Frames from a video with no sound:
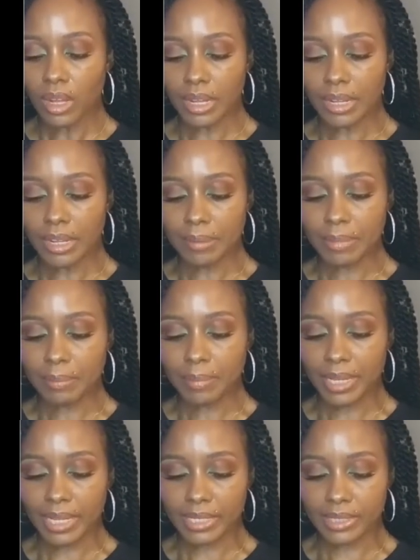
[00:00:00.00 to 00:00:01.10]

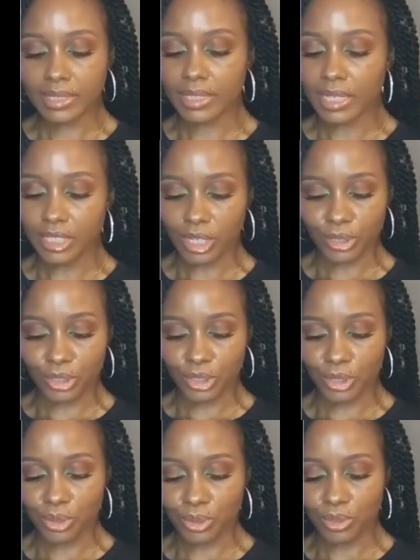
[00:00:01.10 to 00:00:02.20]
But it tells
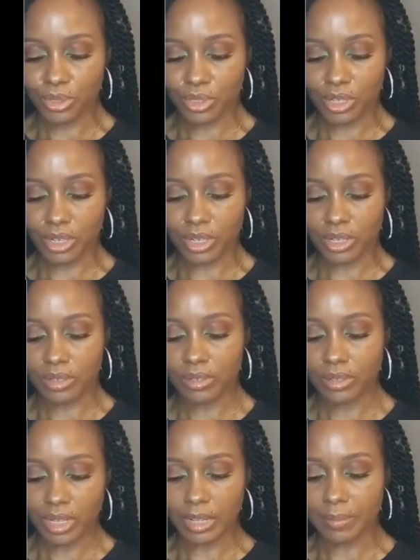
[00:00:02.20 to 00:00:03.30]
you your,
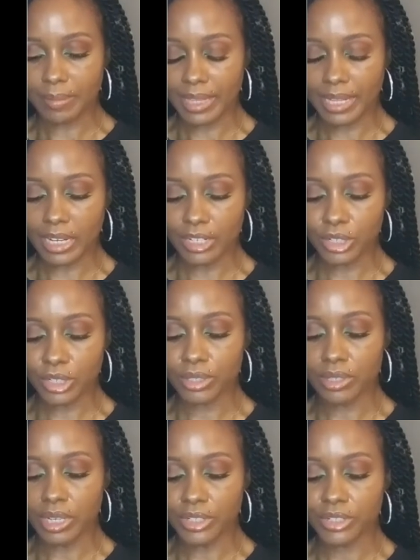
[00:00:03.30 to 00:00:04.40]
and then
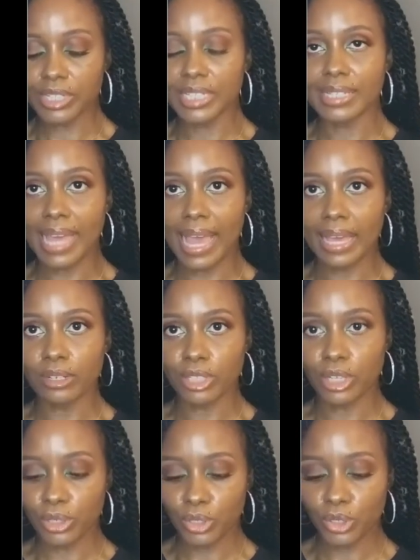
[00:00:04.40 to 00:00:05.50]
underneath that, it'll
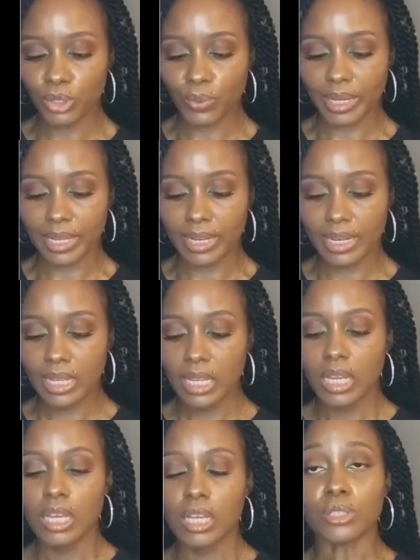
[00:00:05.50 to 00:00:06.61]
tell you your weight.
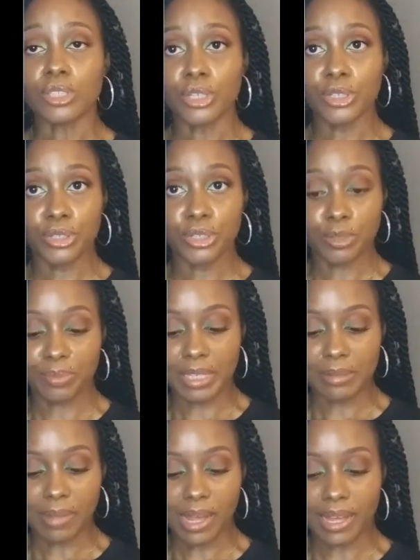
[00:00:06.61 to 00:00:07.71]
It'll tell you your
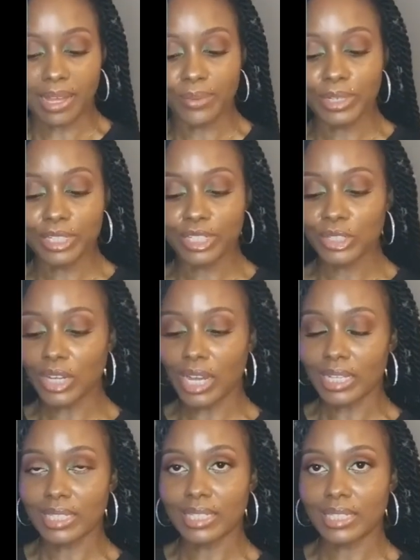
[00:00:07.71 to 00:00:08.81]
BMI, which you
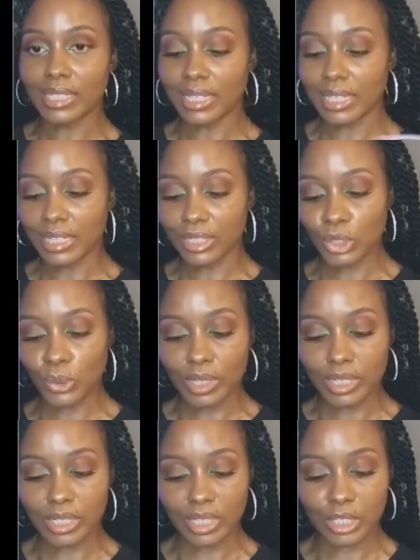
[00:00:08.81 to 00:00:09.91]
guys can see it's
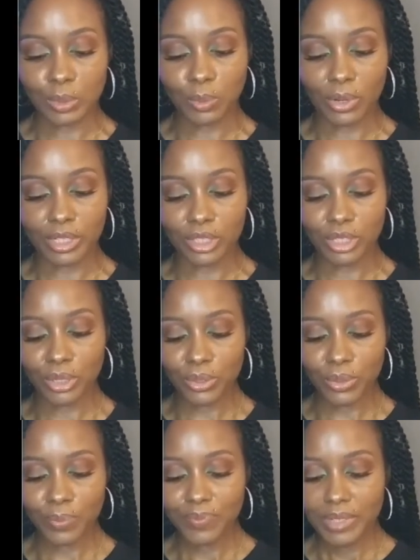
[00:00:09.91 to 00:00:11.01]

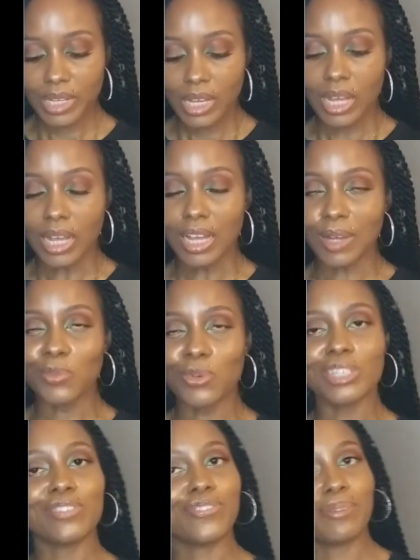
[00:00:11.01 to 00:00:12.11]
26.2,
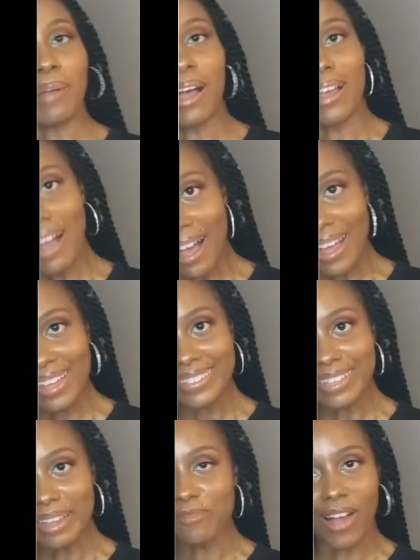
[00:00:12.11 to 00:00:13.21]
which for my height,
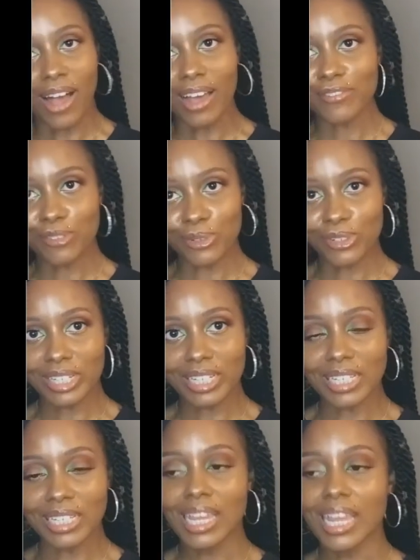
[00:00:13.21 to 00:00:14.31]
I'm
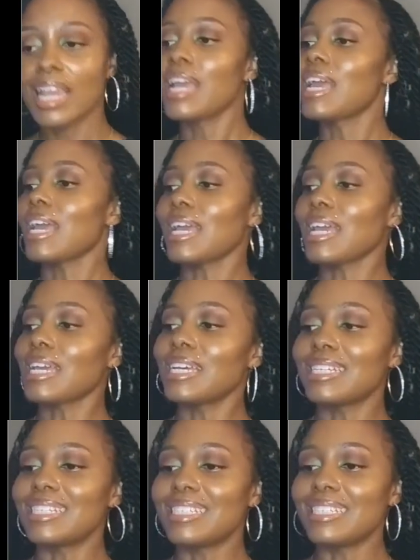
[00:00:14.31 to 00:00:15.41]
5'3",
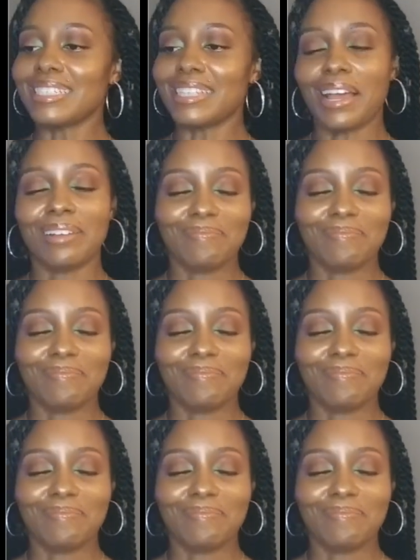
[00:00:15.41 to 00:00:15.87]
and